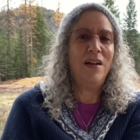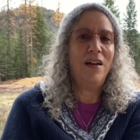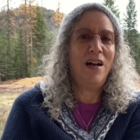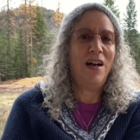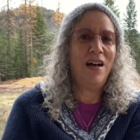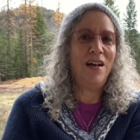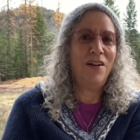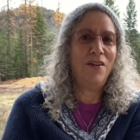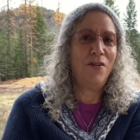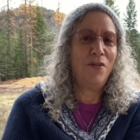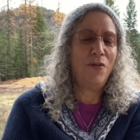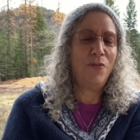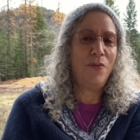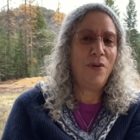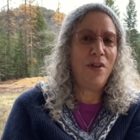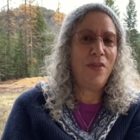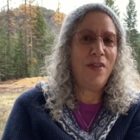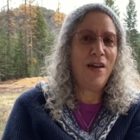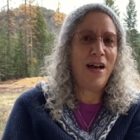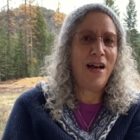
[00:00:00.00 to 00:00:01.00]
under
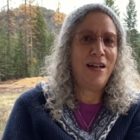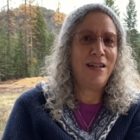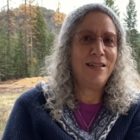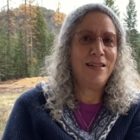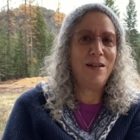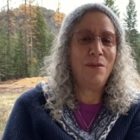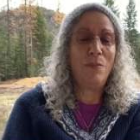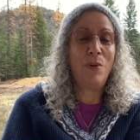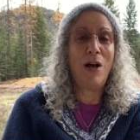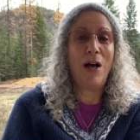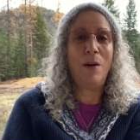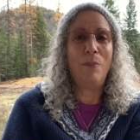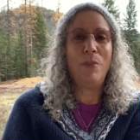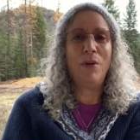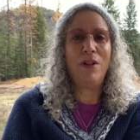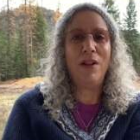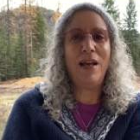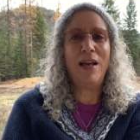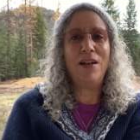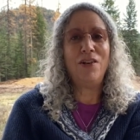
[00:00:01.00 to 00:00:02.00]
3,000
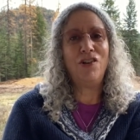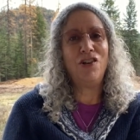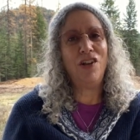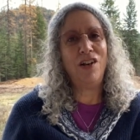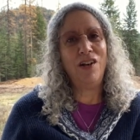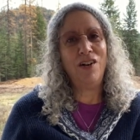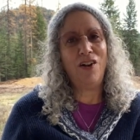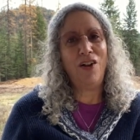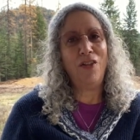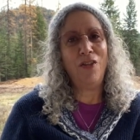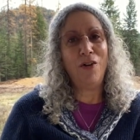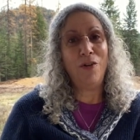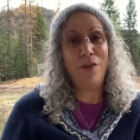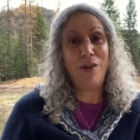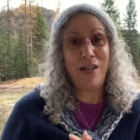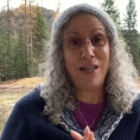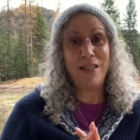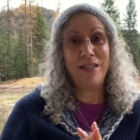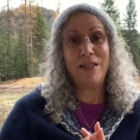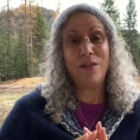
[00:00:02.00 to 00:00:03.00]
population, although it
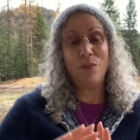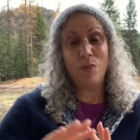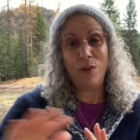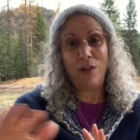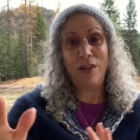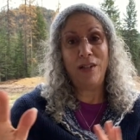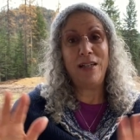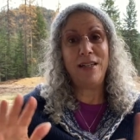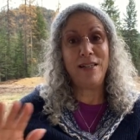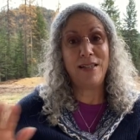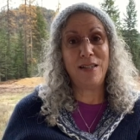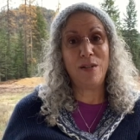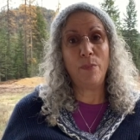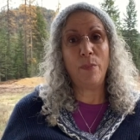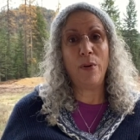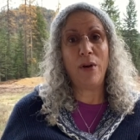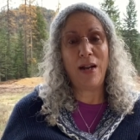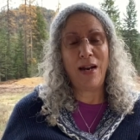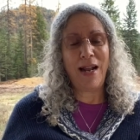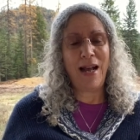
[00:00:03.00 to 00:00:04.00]
is really
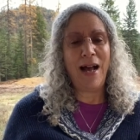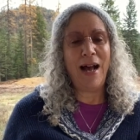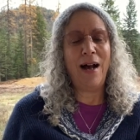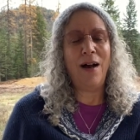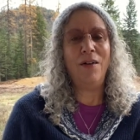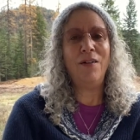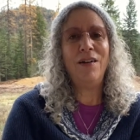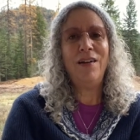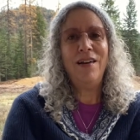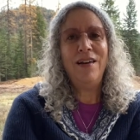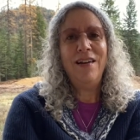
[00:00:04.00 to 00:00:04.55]
spread out.